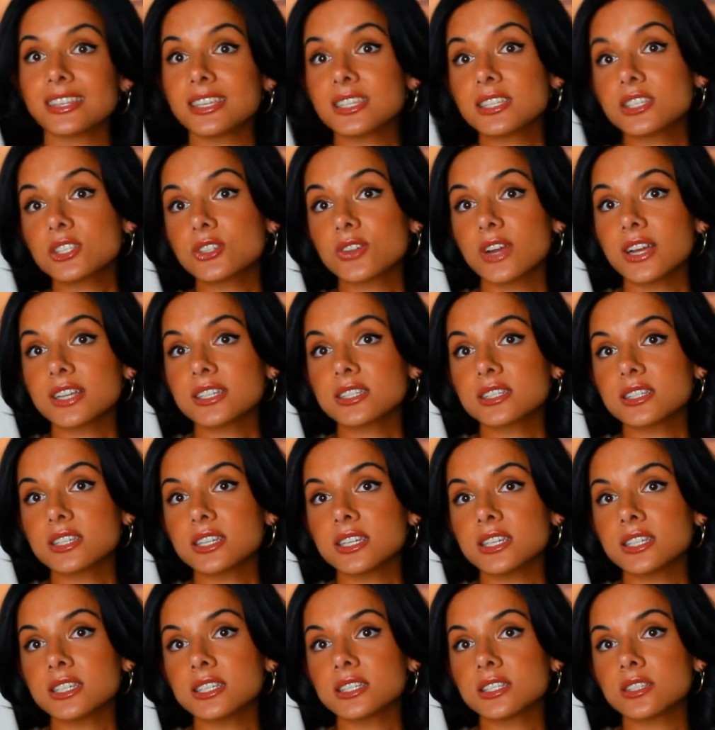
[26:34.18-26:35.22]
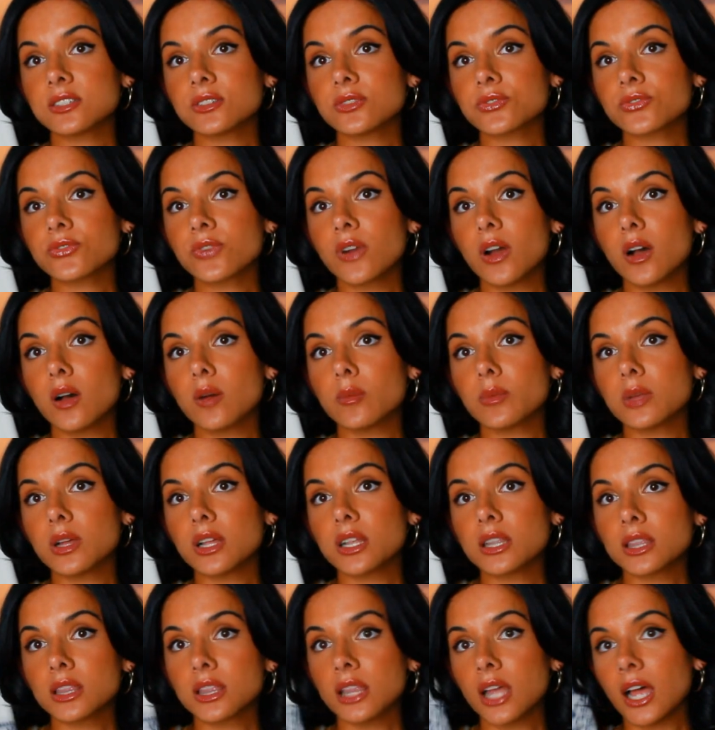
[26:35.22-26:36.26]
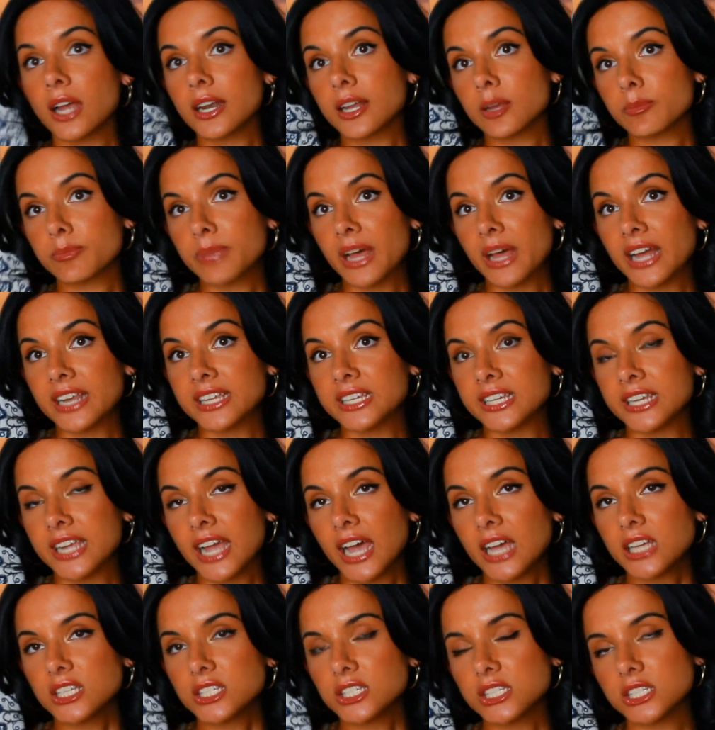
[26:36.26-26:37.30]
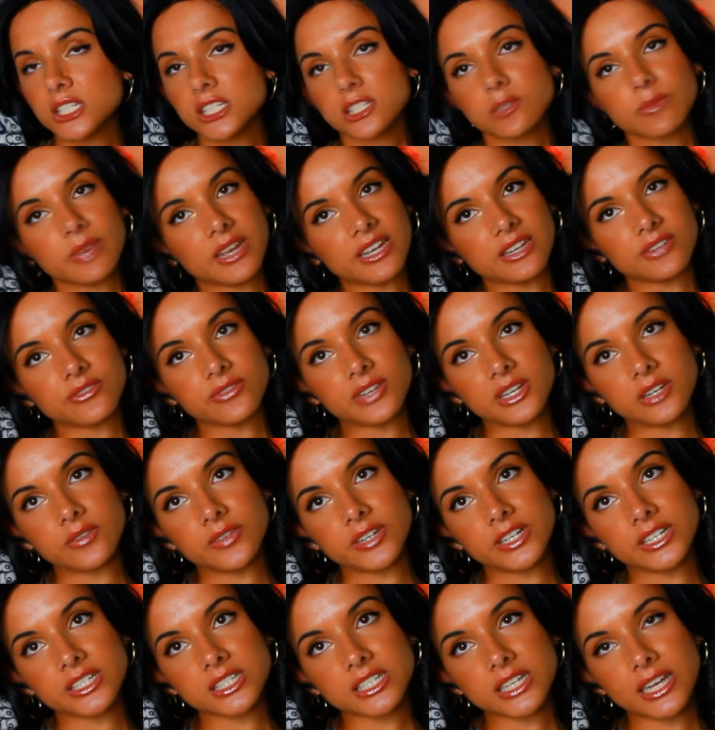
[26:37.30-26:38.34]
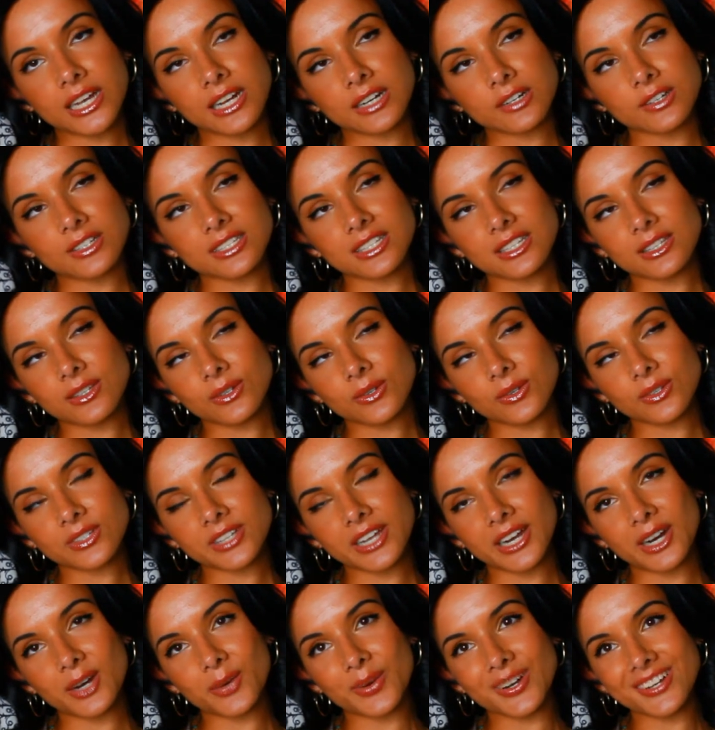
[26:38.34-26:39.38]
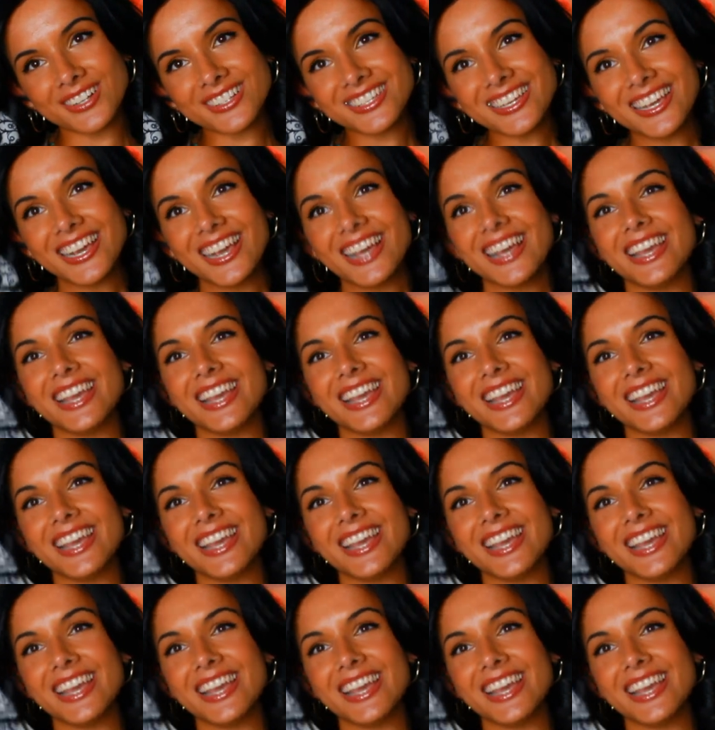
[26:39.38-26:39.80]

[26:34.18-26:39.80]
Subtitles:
This dress is from Lana Padilla. She's my favorite actress in the whole entire world.